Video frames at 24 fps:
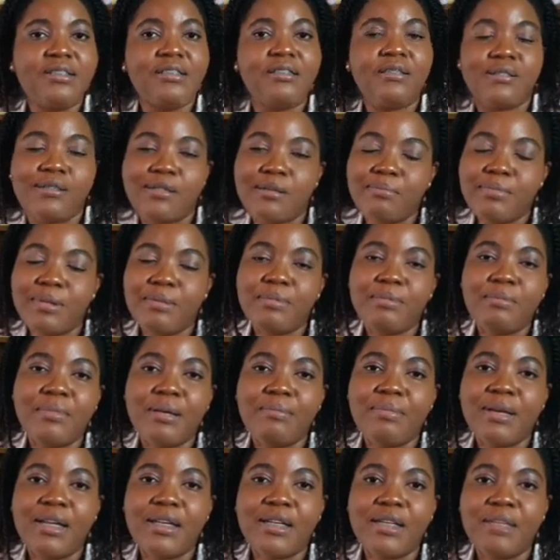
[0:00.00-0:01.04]
Some people may be a
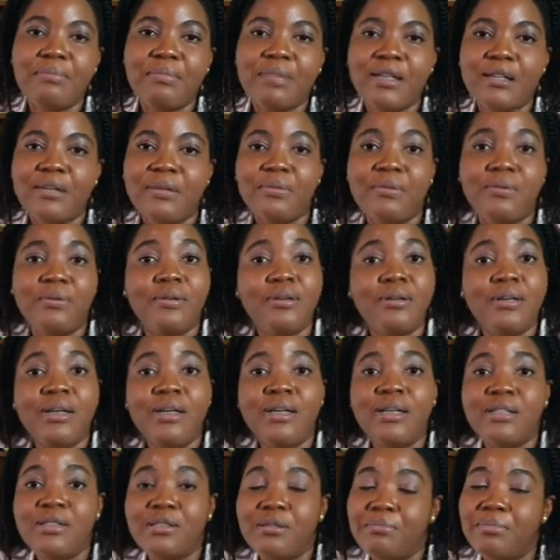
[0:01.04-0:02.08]
little bit lower,
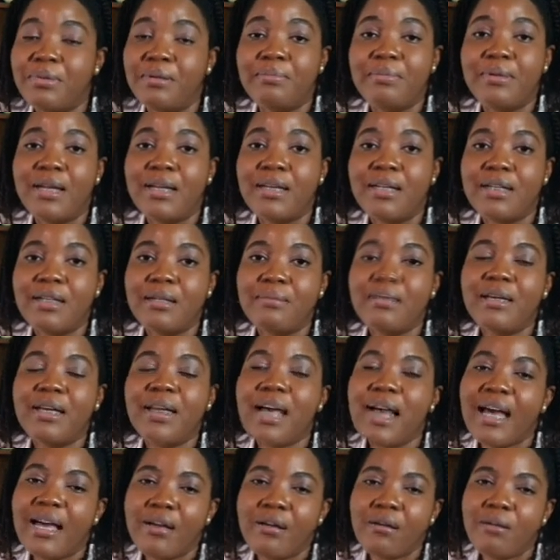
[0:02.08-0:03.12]
some people a little bit
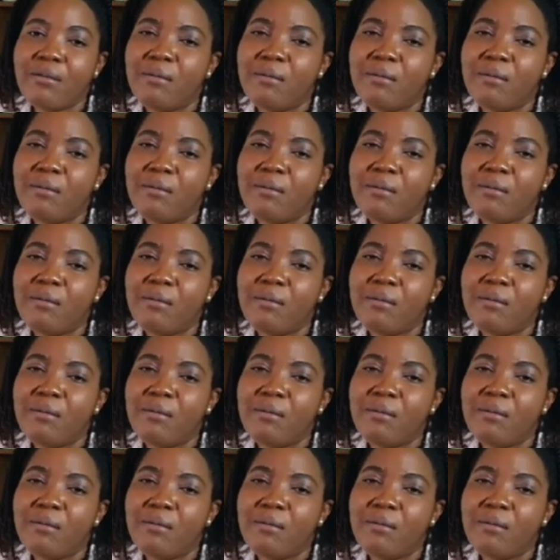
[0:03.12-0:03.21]
higher,